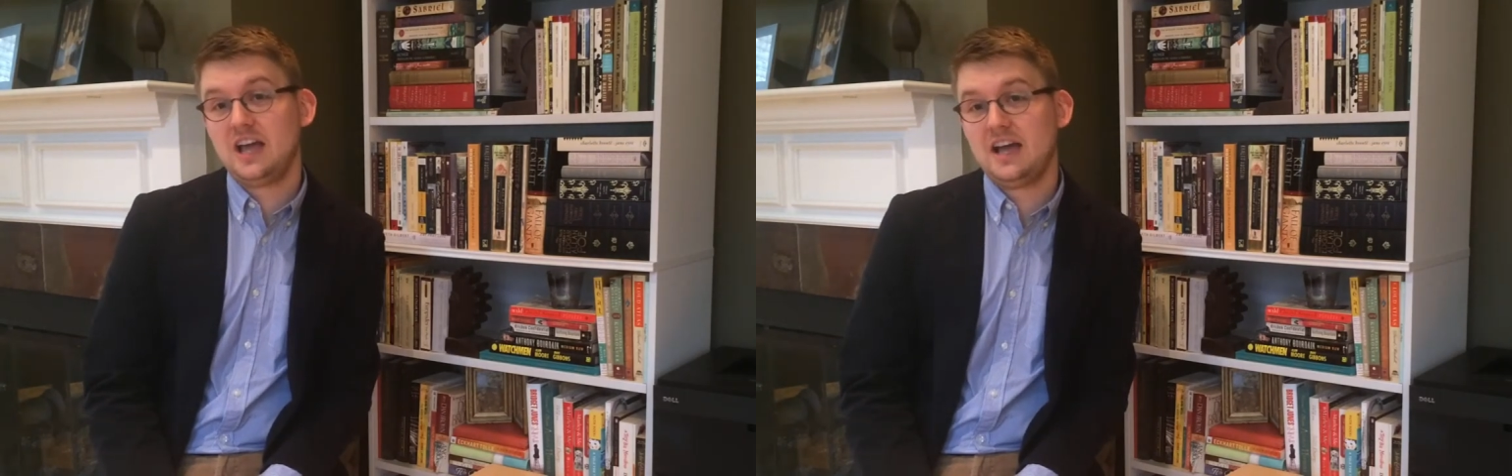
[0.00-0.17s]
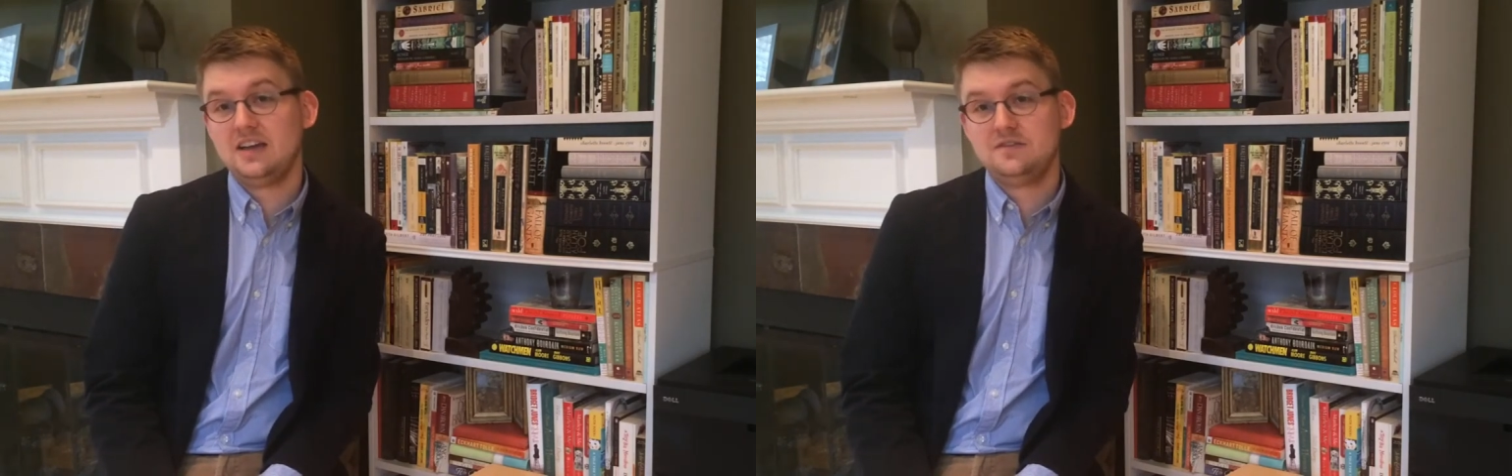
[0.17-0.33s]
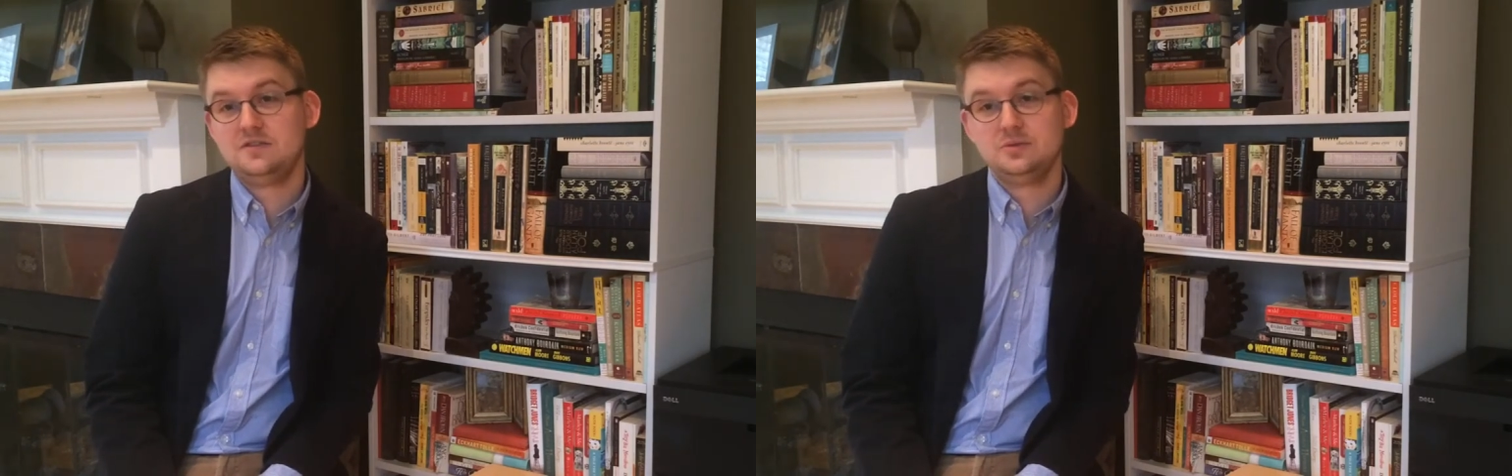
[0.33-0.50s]

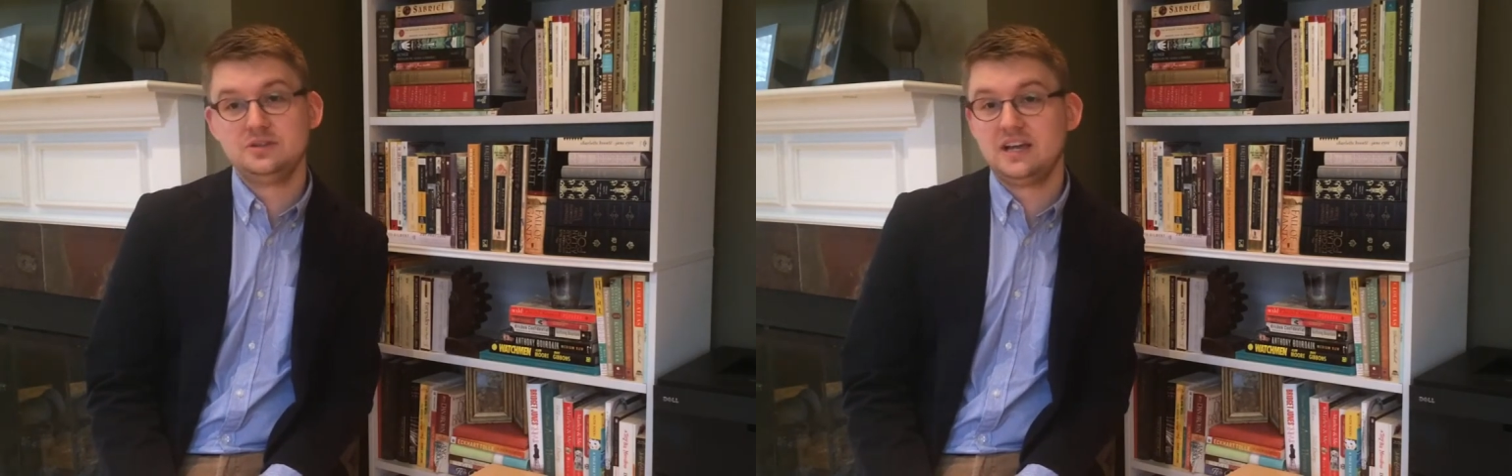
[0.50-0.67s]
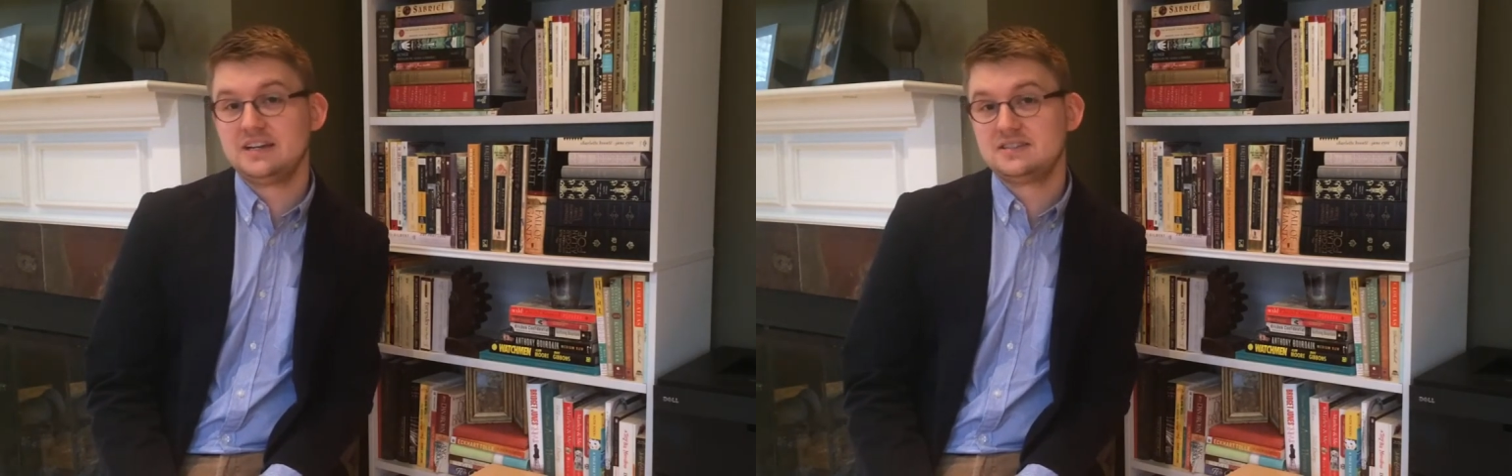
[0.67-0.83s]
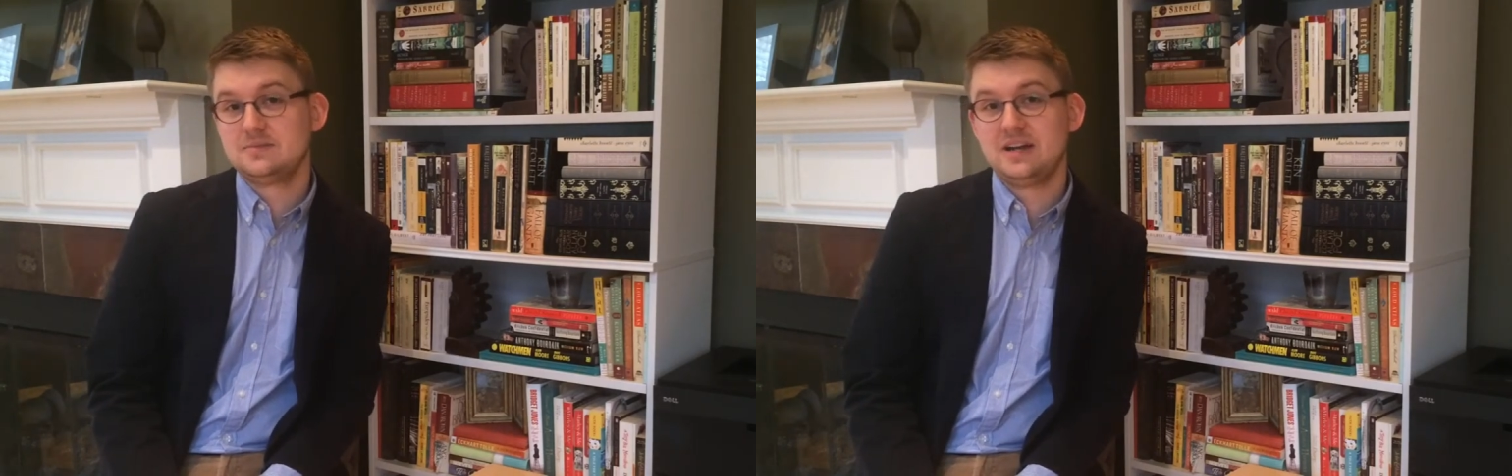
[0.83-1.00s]
at if you would
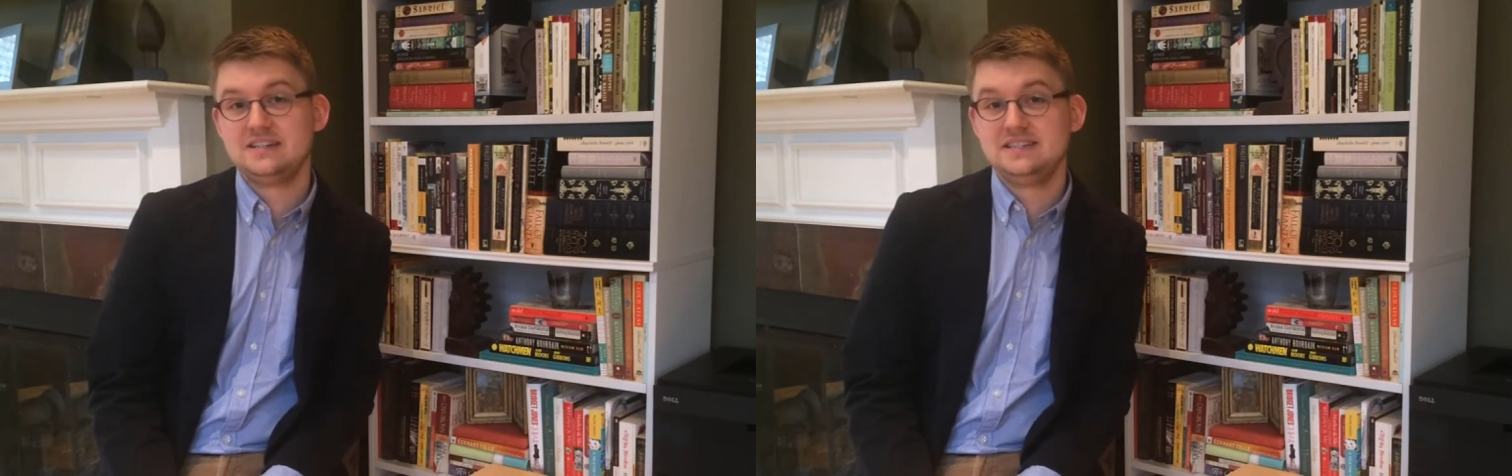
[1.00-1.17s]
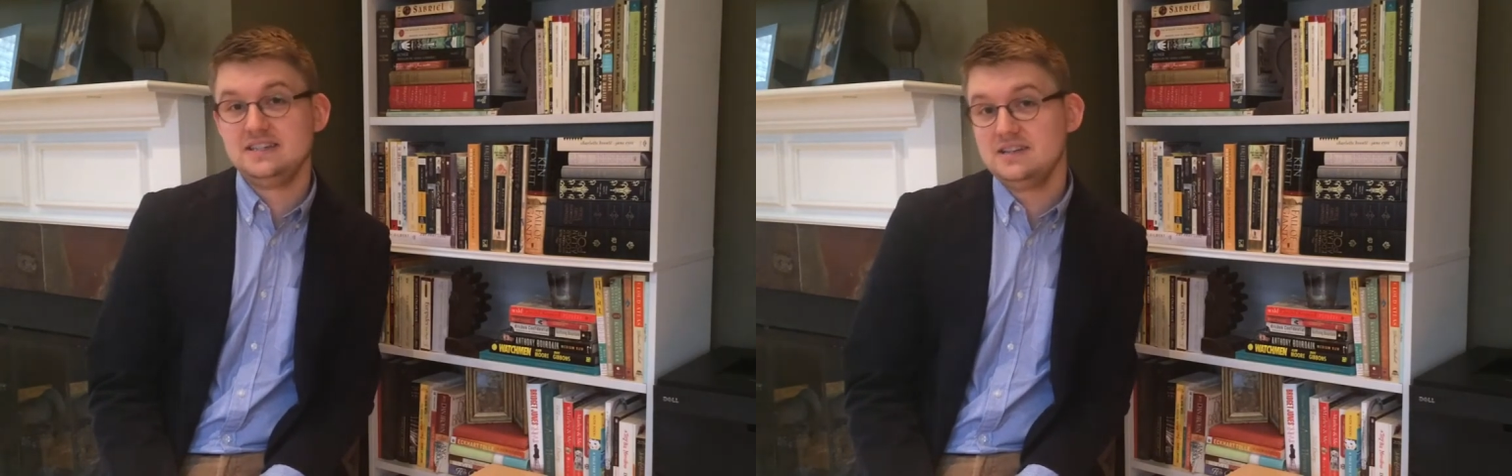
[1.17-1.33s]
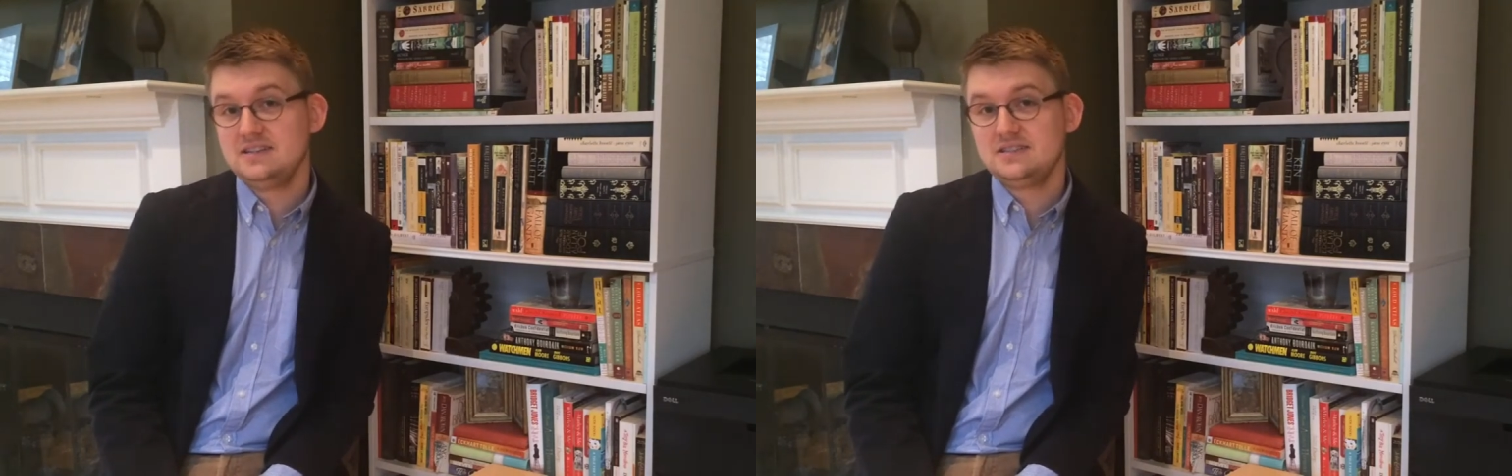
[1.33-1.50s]
like some
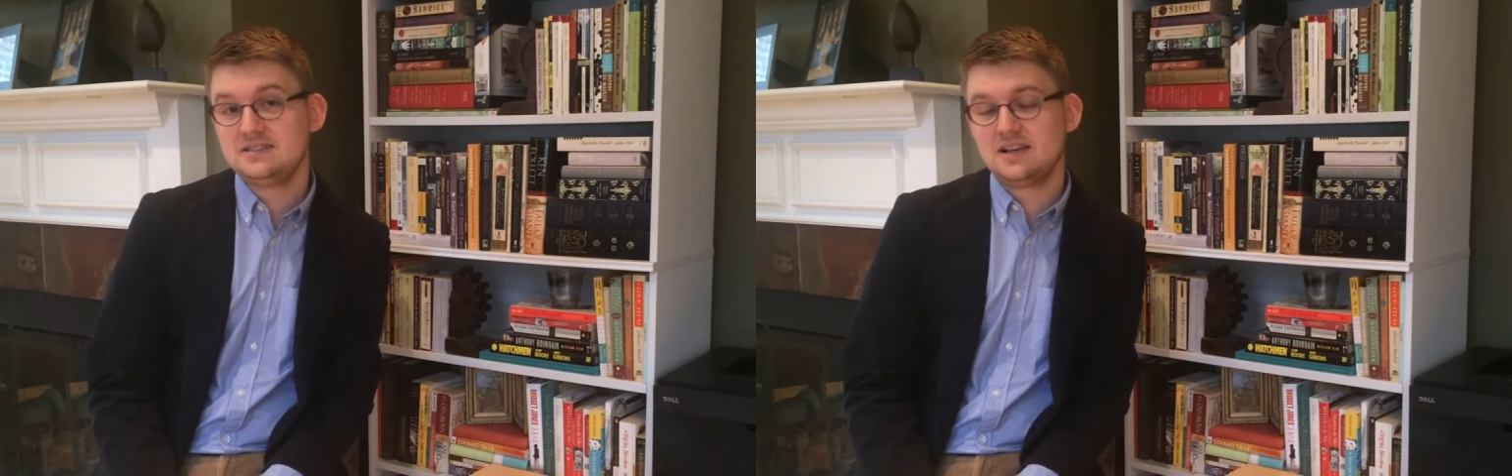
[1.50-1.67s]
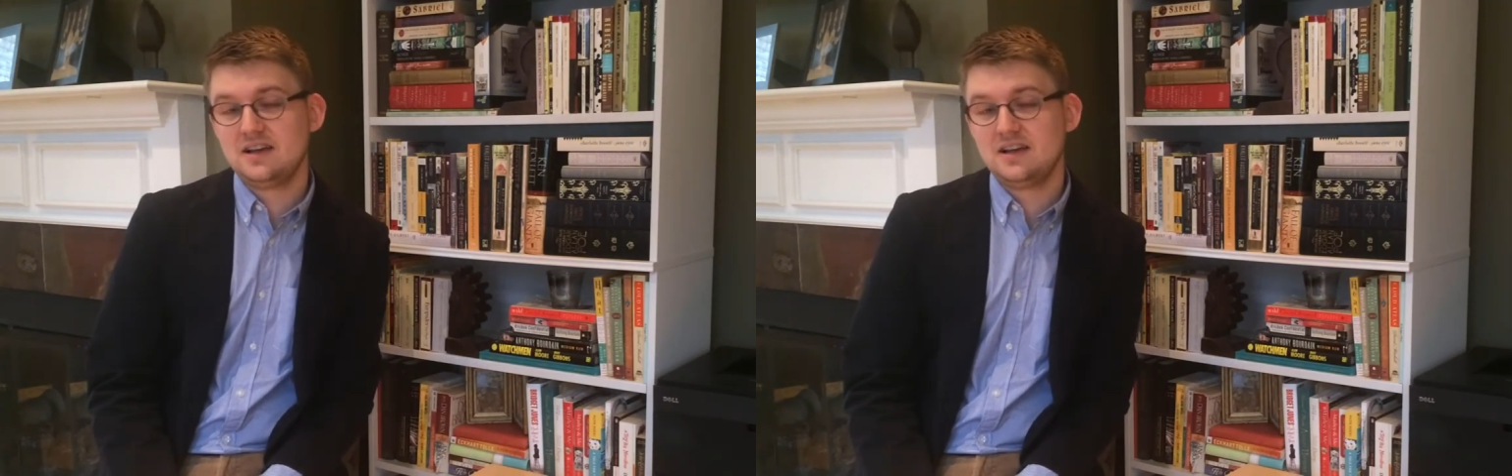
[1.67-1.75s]
ideas